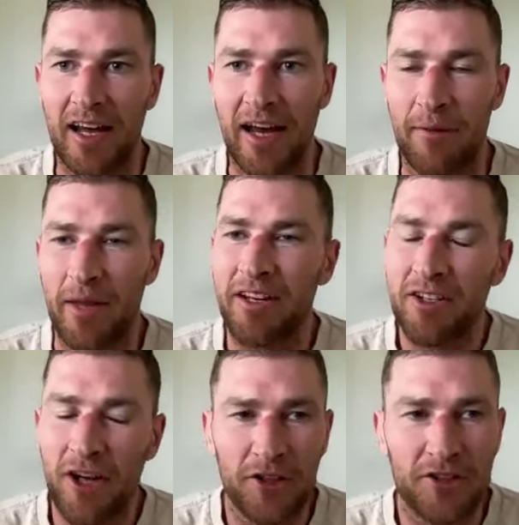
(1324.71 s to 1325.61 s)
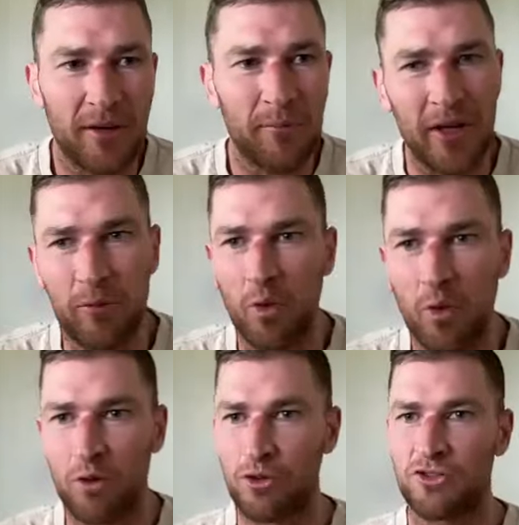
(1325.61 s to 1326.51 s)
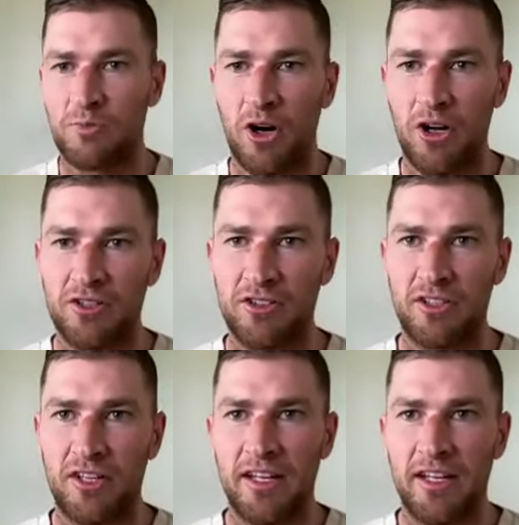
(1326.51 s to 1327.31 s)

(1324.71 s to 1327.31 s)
Um, and, you know, some people will respond